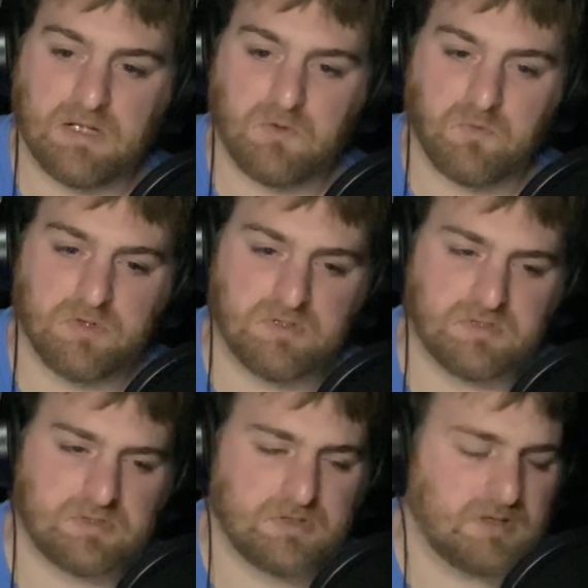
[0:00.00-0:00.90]
it
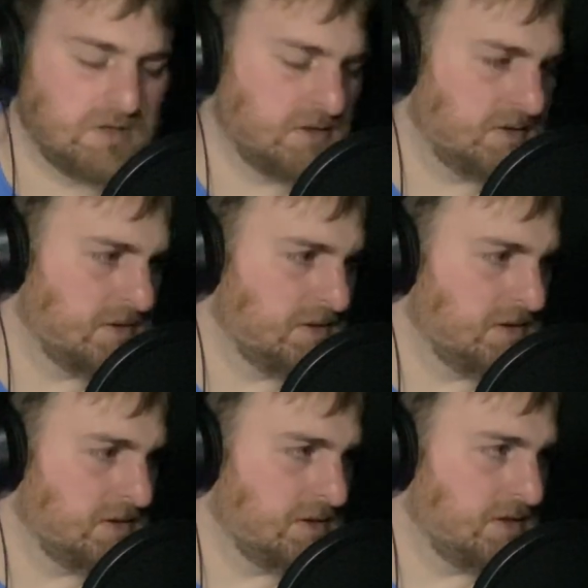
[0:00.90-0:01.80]
was
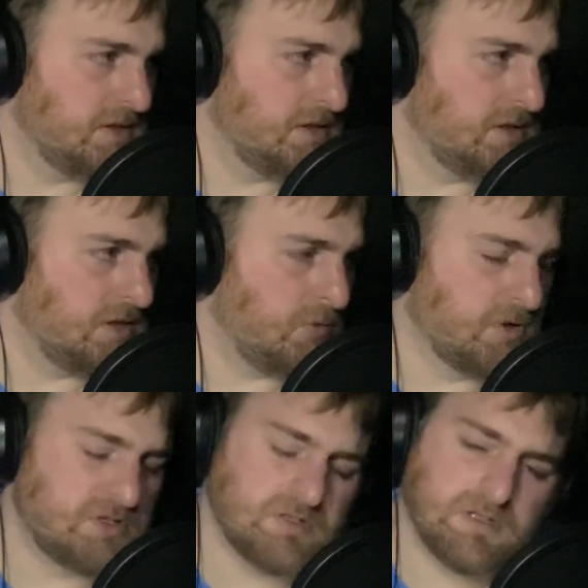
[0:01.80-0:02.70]

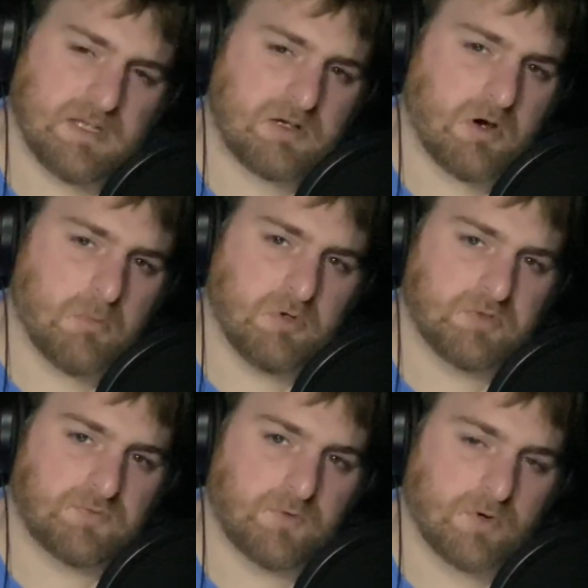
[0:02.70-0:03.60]
originally like
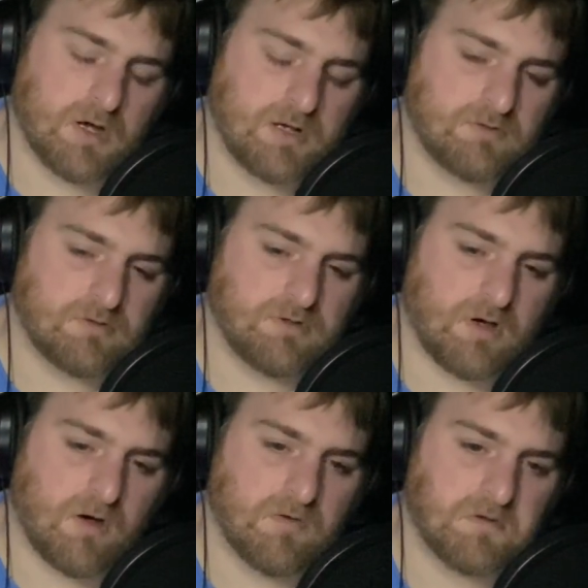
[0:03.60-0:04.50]
almost
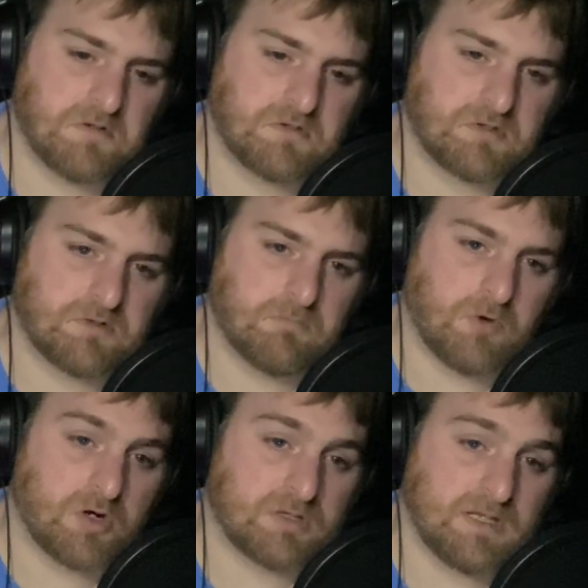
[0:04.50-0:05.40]
$400,
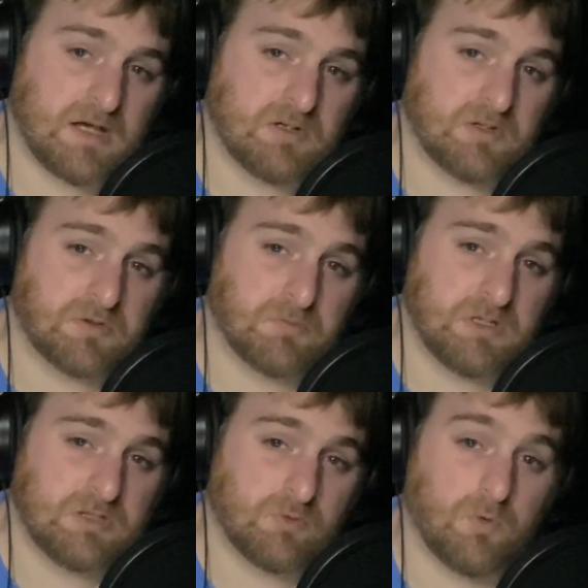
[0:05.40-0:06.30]
marked down to
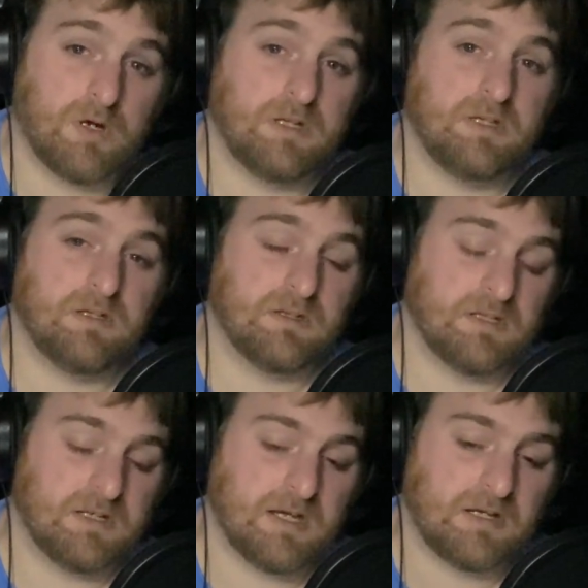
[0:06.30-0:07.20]
$320, and
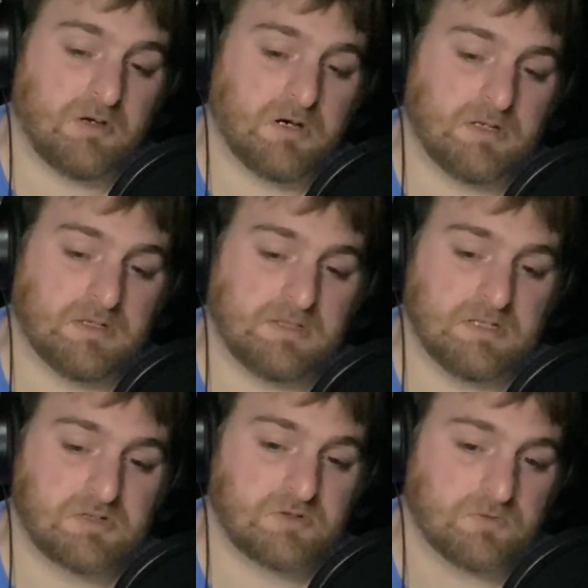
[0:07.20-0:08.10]
then I got an
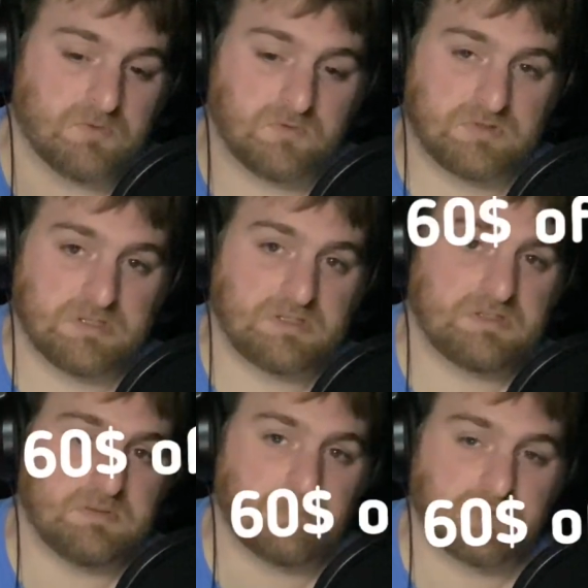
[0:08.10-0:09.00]
additional
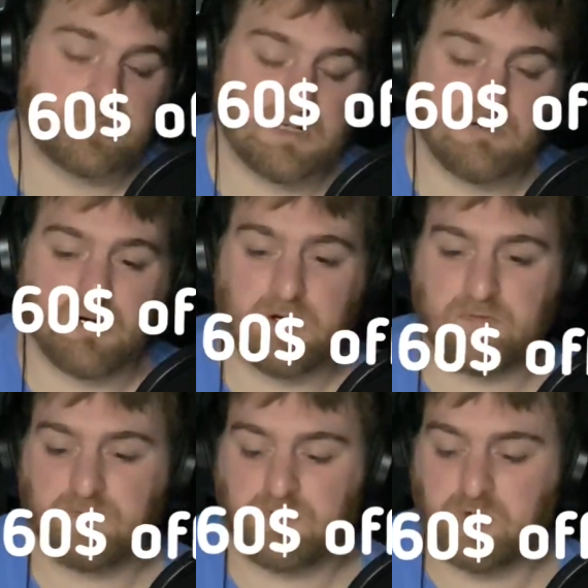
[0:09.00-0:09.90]
60% off
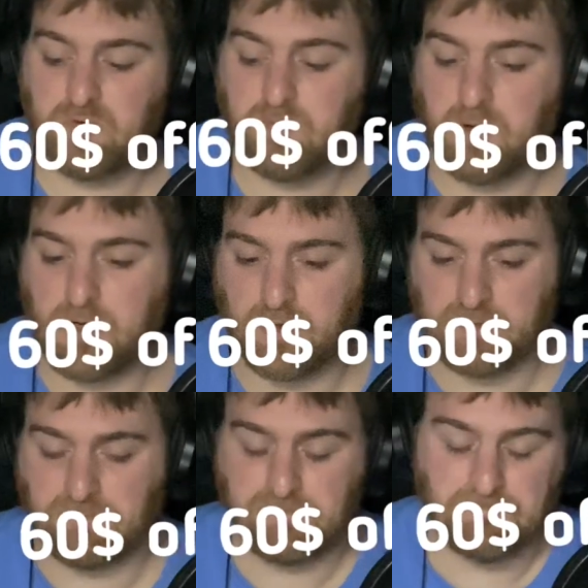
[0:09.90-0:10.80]
coupon
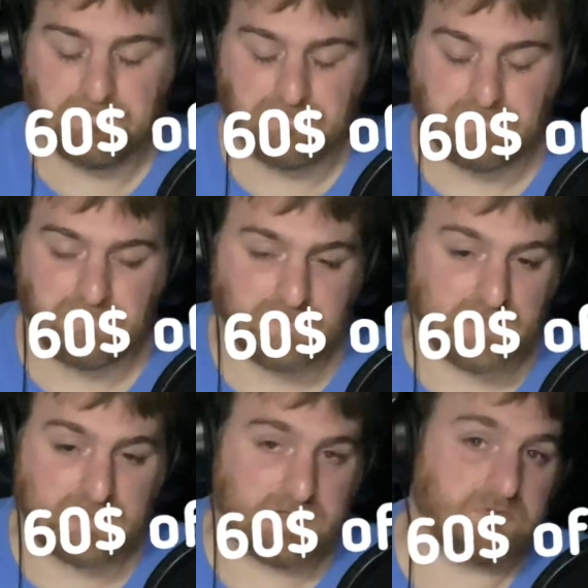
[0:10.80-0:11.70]

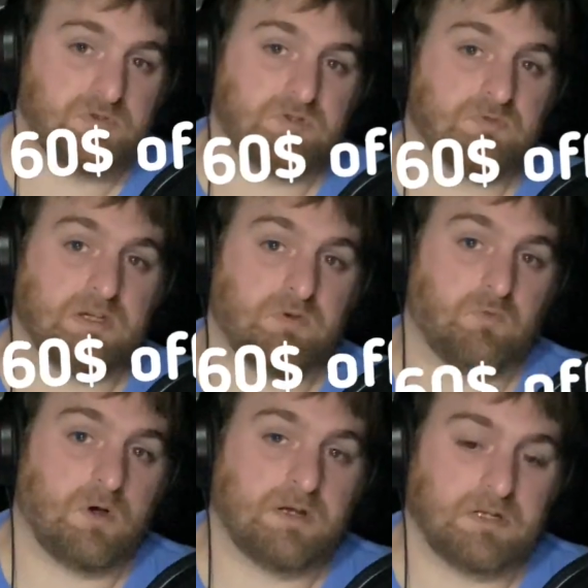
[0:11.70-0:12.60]
that they're just like
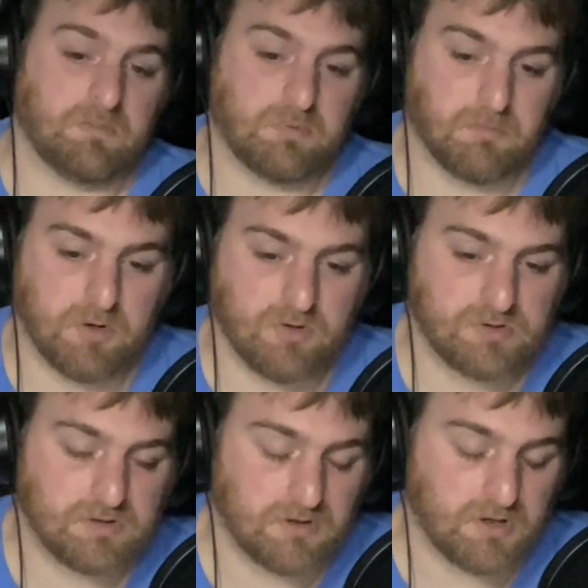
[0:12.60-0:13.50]
running a
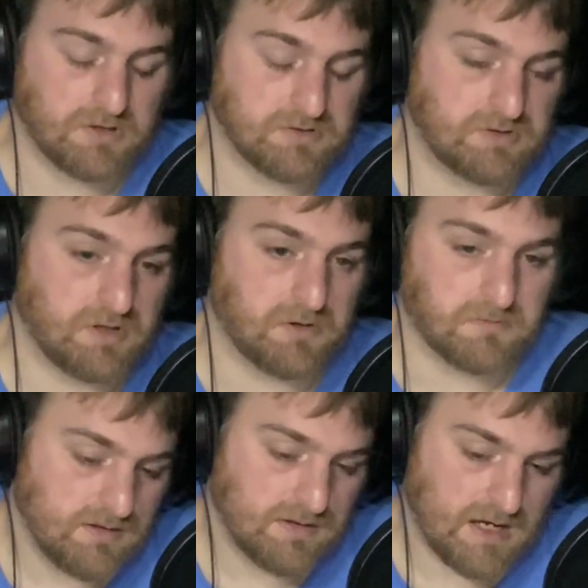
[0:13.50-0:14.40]
promotion on, so
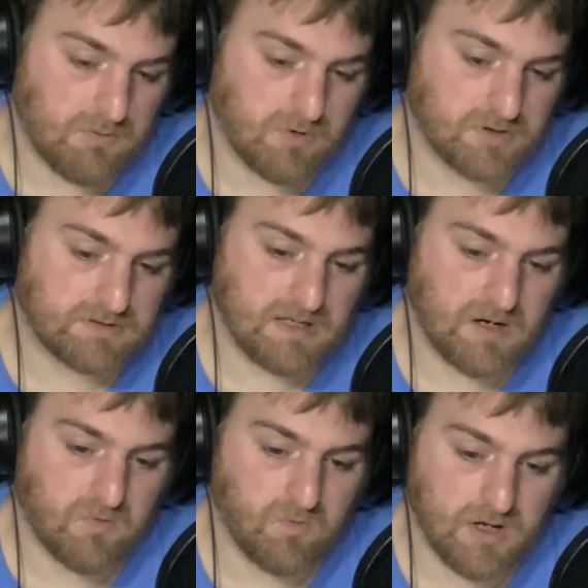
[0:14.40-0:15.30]
that worked
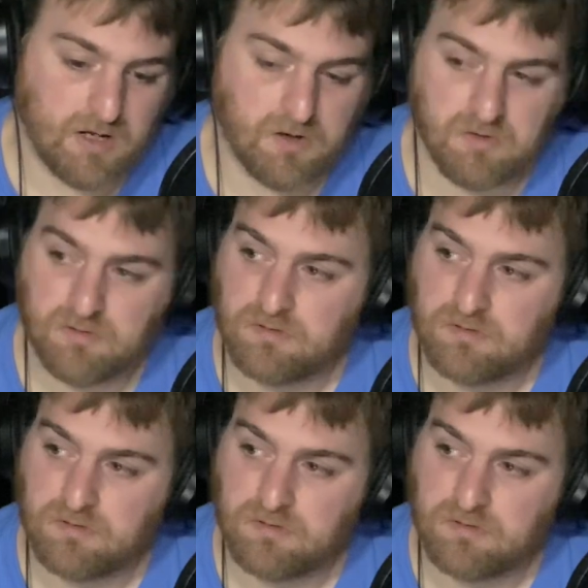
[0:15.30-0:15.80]
out well.